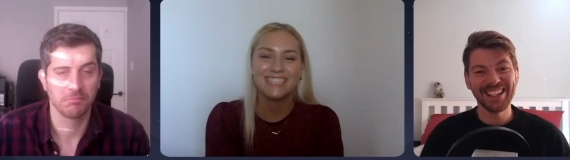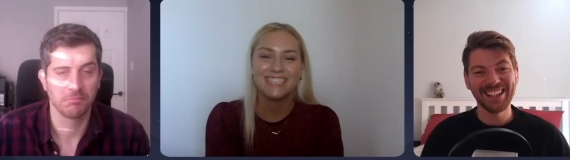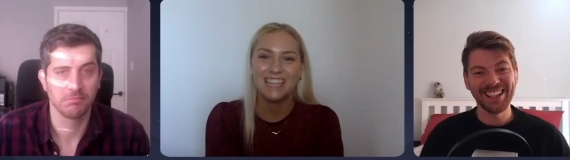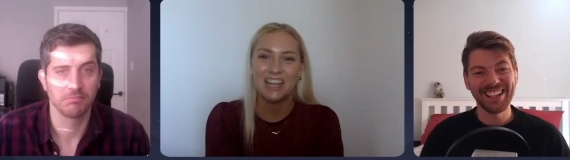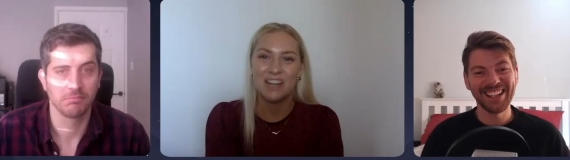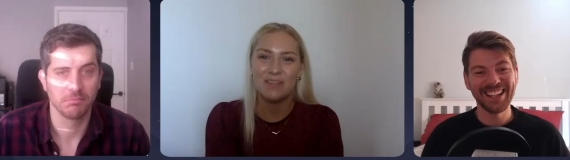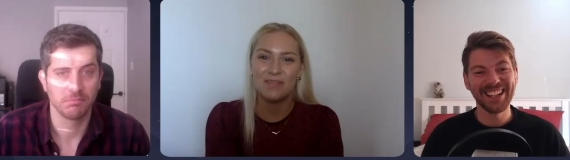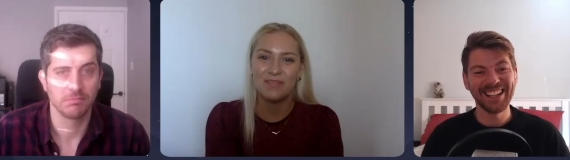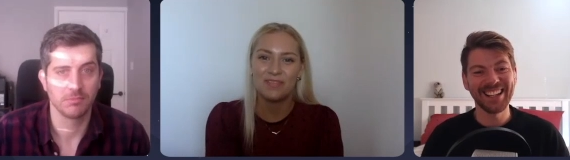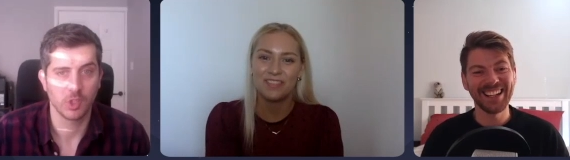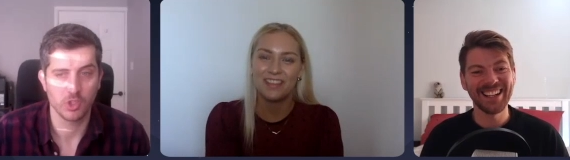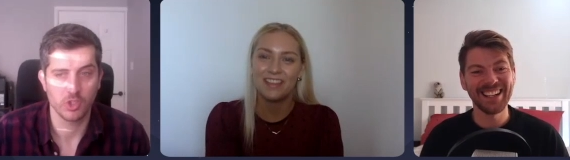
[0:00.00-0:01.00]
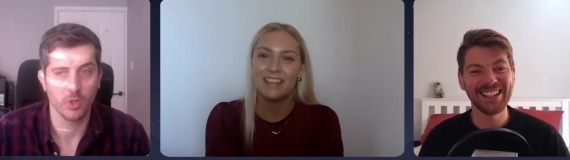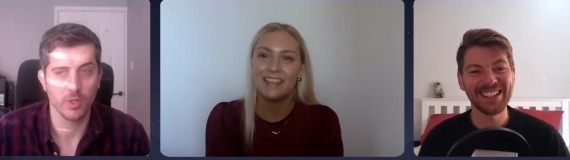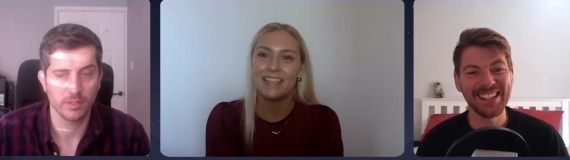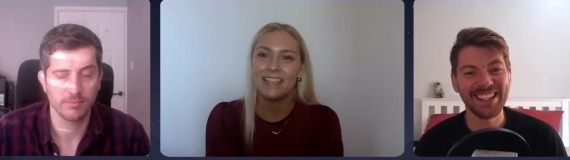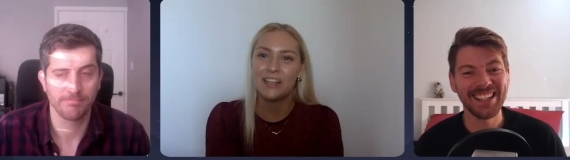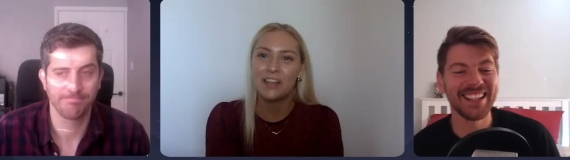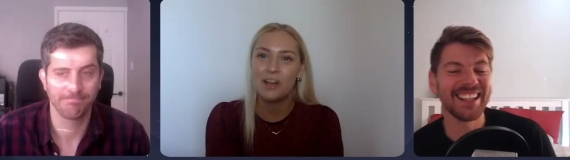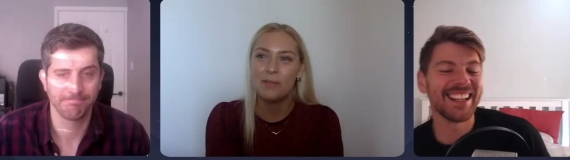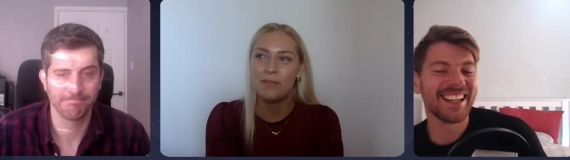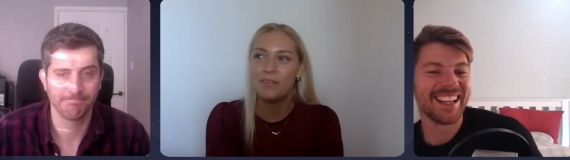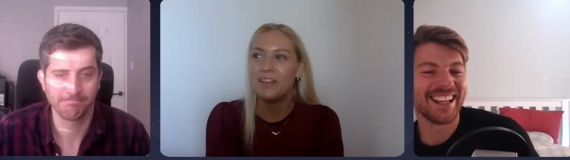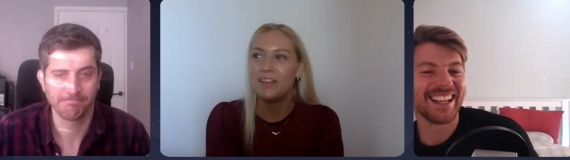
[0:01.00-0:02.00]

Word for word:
Speaker 1: Yeah. I think um,